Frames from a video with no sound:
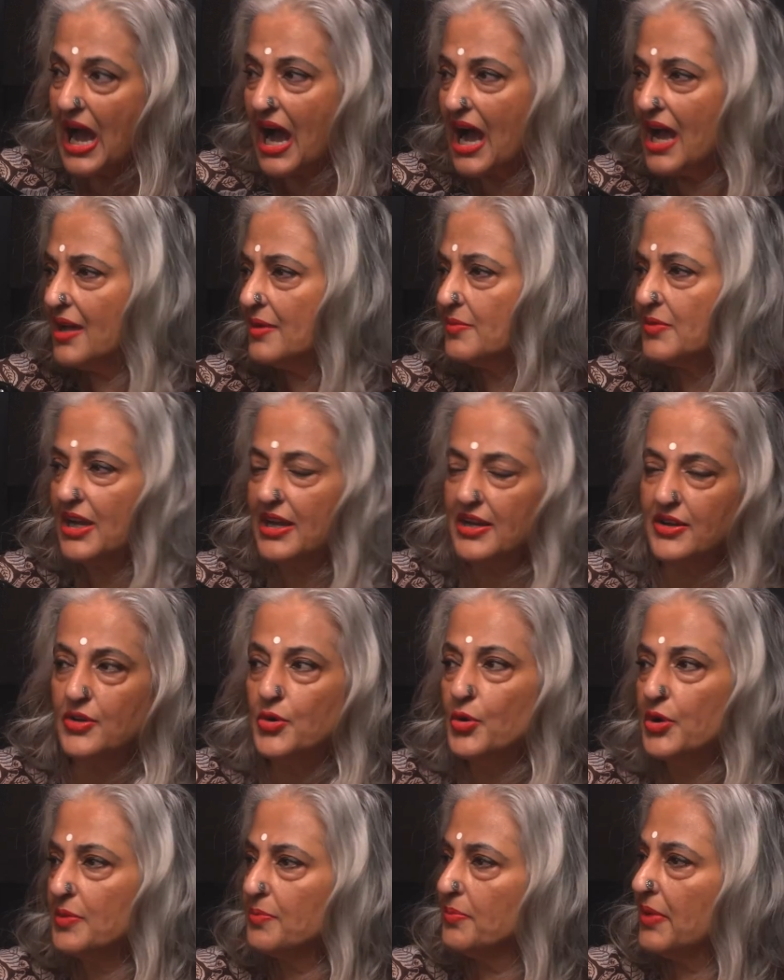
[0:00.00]
I am kind of
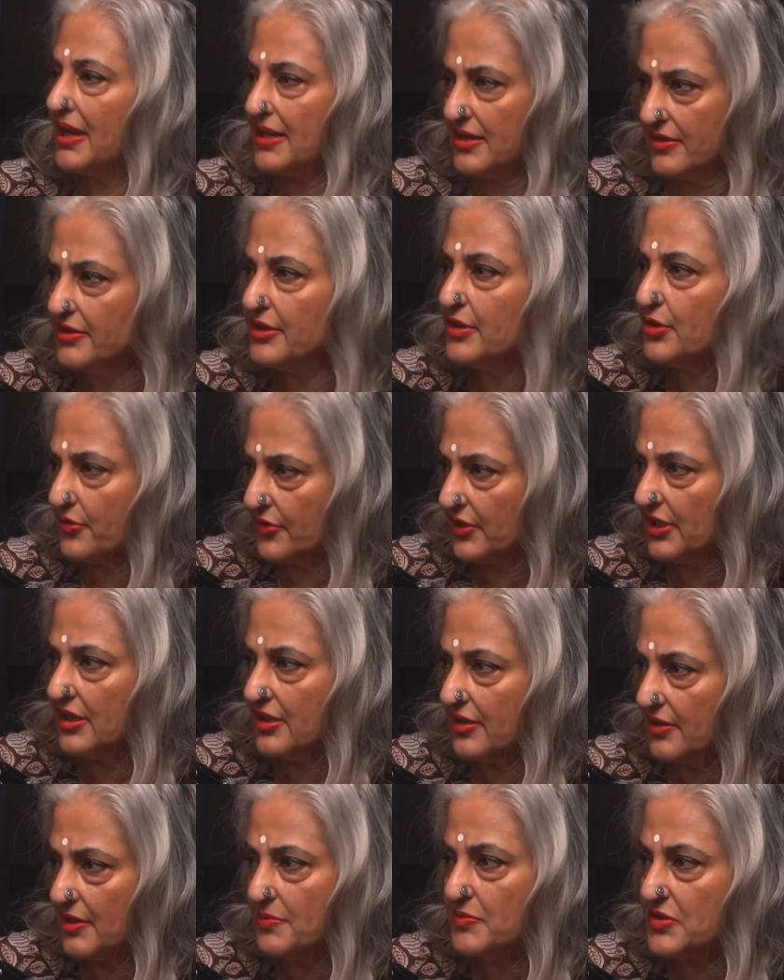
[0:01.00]
going binary over
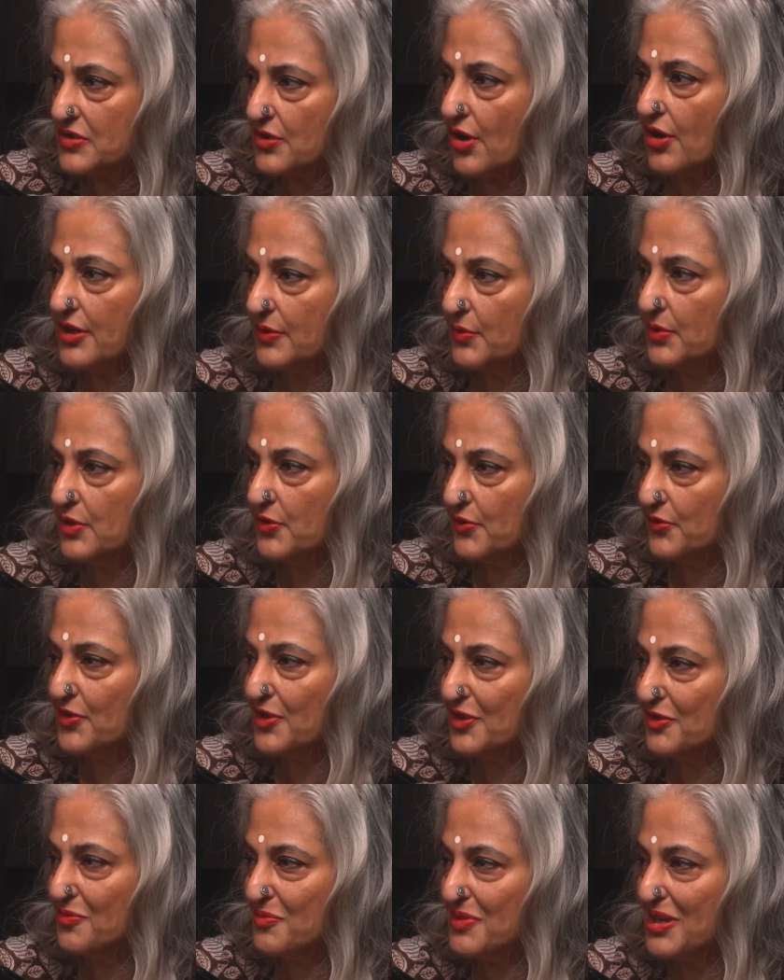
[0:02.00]
here. I'm sorry. Will you
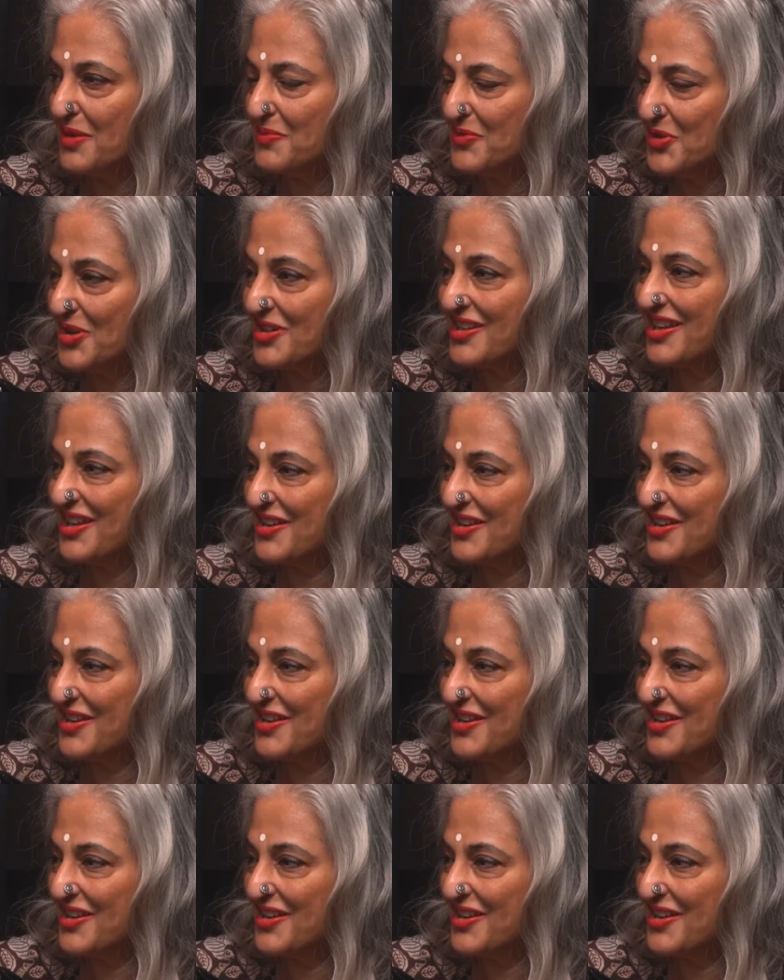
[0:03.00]
forgive me? I'm not kind